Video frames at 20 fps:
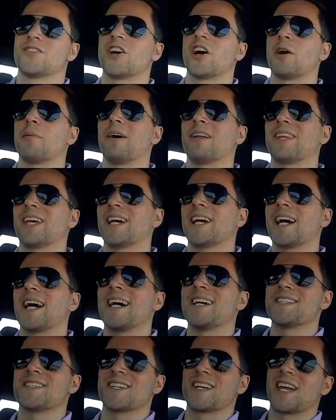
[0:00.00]
Sorry about that,
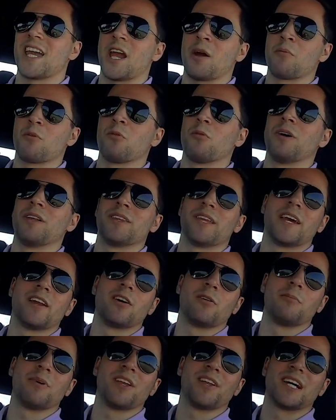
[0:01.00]
guys. The camera went dead
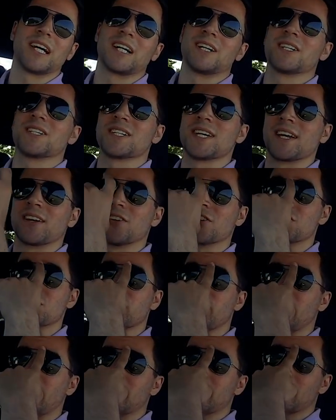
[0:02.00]
on me. Like I was saying,
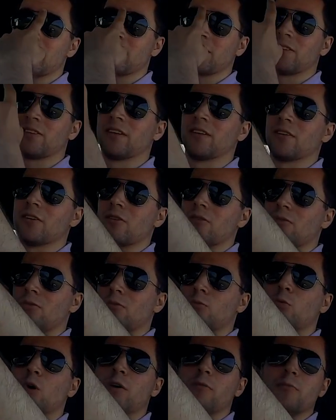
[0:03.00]

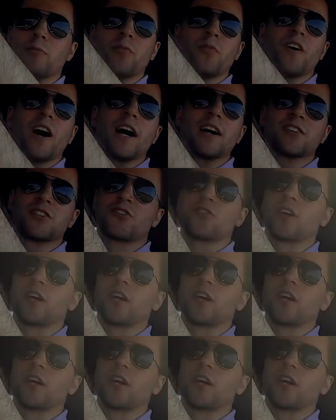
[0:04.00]
what Fox